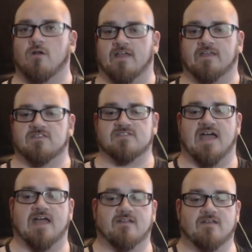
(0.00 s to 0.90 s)
Like, he's
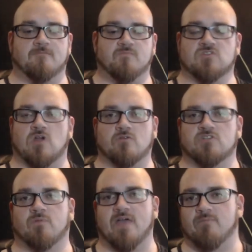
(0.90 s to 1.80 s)
not, it's hard to
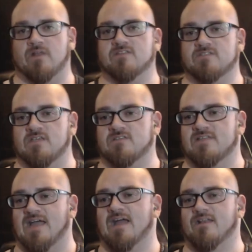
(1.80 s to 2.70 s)
explain, but he's not,